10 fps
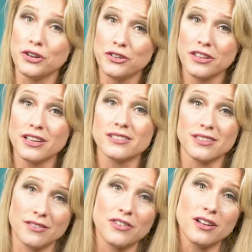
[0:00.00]
your thing
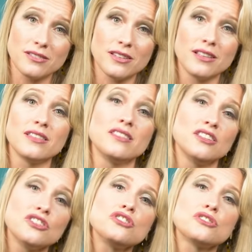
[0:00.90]
instead of God's thing, then
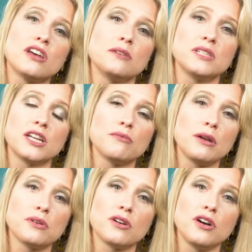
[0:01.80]
this is your time to get
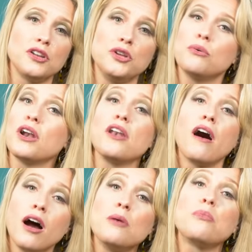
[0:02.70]
right with God. You are
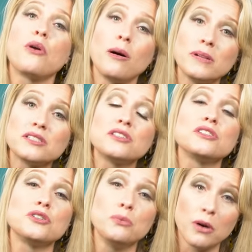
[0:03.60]
not promised
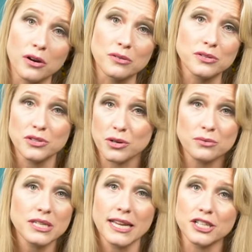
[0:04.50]
tomorrow, so
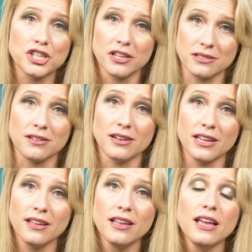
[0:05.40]
don't take a chance on
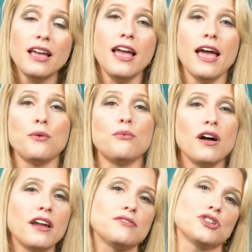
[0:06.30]
it. And
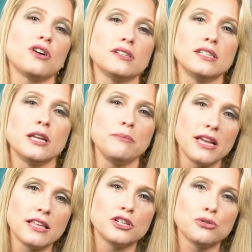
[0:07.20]
run after God today.
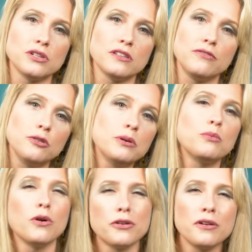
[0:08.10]
Make that choice. If you've
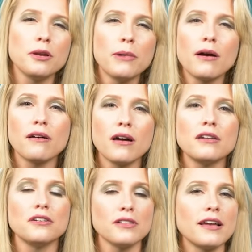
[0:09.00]
been wondering about God
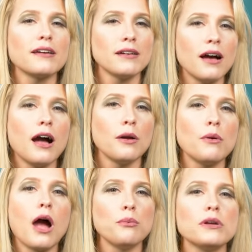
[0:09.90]
and you're like, I,
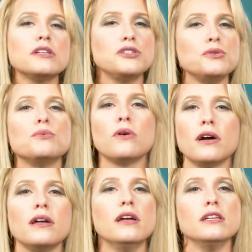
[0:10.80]
I, really do want